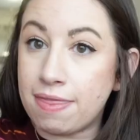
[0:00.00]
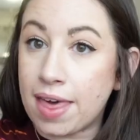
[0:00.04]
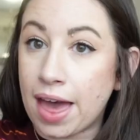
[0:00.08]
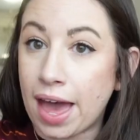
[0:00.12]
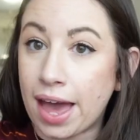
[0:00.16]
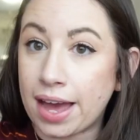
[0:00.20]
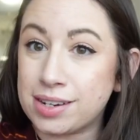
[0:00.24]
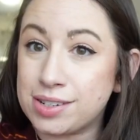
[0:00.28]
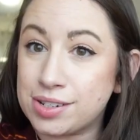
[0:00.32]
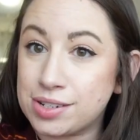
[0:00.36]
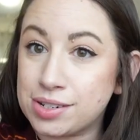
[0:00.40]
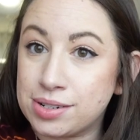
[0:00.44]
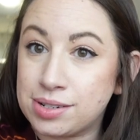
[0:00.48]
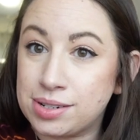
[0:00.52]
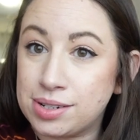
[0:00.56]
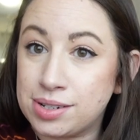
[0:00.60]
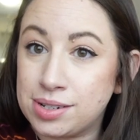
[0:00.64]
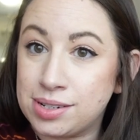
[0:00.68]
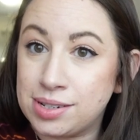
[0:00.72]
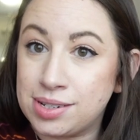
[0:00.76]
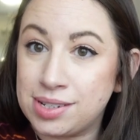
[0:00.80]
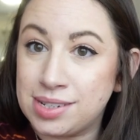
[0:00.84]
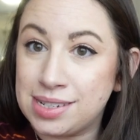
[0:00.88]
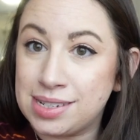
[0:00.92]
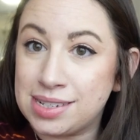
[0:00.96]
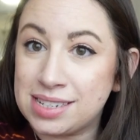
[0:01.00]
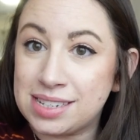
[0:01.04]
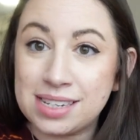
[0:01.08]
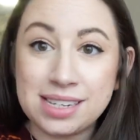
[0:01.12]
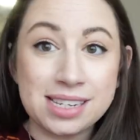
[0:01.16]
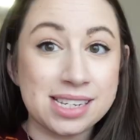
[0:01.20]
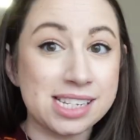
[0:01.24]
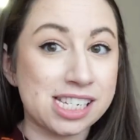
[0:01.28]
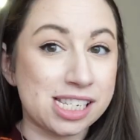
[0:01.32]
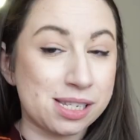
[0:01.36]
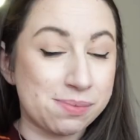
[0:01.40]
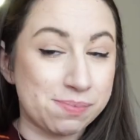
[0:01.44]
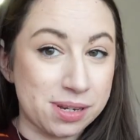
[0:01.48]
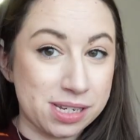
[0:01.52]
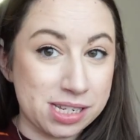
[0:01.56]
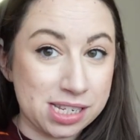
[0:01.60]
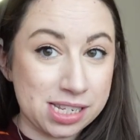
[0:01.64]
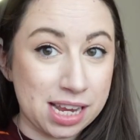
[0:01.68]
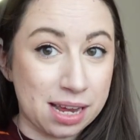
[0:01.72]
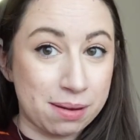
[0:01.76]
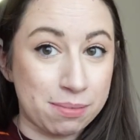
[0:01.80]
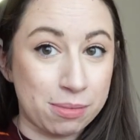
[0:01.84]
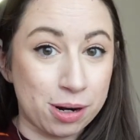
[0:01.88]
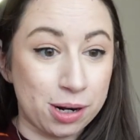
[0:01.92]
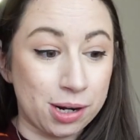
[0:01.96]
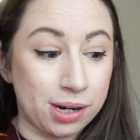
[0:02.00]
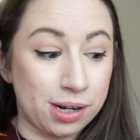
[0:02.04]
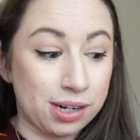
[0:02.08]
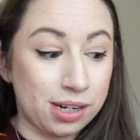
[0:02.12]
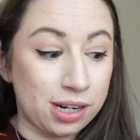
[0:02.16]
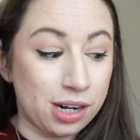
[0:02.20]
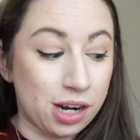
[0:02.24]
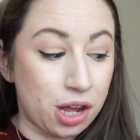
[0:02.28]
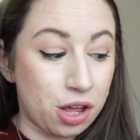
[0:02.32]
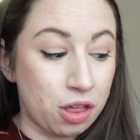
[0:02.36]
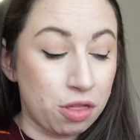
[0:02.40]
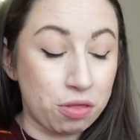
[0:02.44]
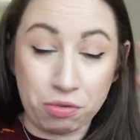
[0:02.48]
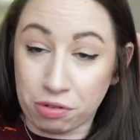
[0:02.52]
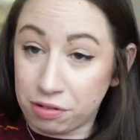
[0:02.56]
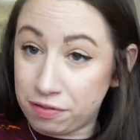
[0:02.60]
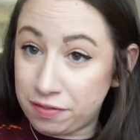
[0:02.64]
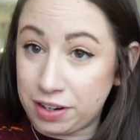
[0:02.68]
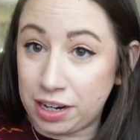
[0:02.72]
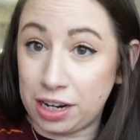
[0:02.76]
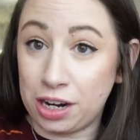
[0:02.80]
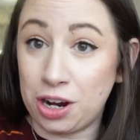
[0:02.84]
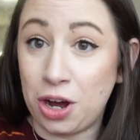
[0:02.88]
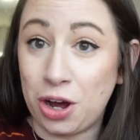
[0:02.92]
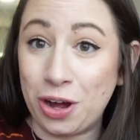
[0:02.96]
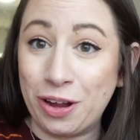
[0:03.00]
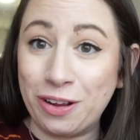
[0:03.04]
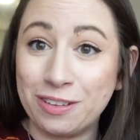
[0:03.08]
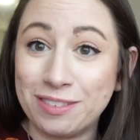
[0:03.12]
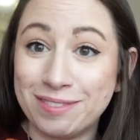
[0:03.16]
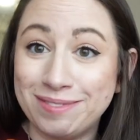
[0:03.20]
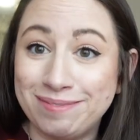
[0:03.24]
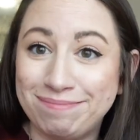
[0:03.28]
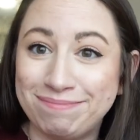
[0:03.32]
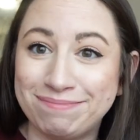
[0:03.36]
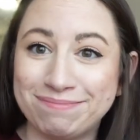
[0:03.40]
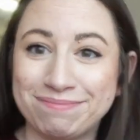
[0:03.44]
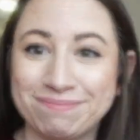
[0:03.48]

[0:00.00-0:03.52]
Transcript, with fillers: That is my summer thrifting haul.